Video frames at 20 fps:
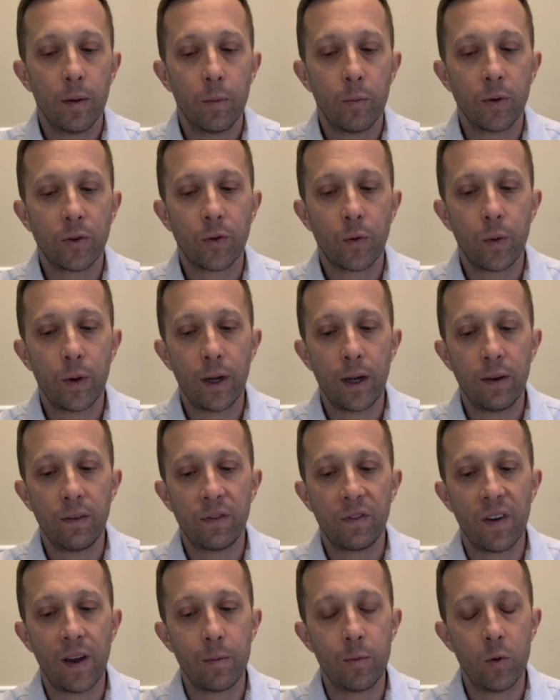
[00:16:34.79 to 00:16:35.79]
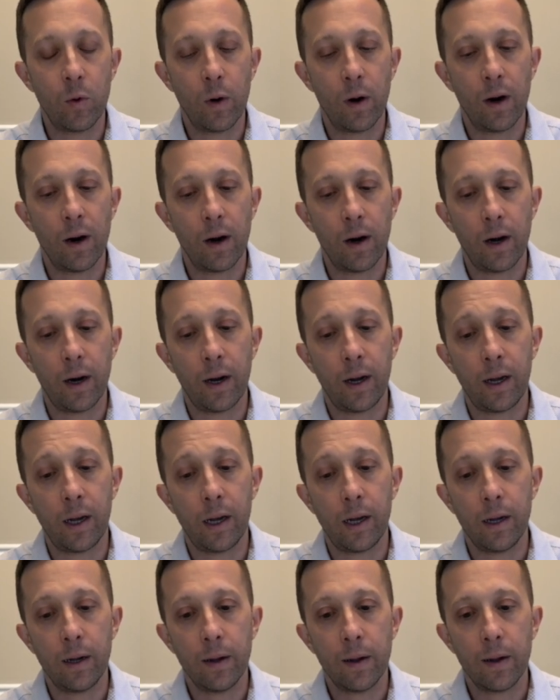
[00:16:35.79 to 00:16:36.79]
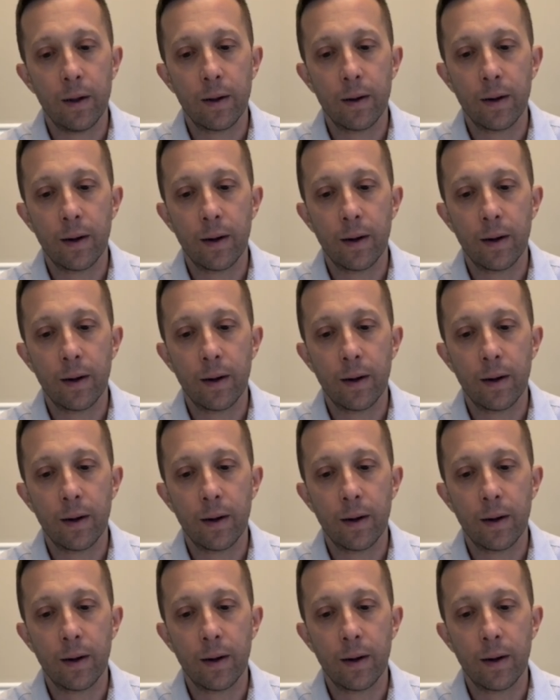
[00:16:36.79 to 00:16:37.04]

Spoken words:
between February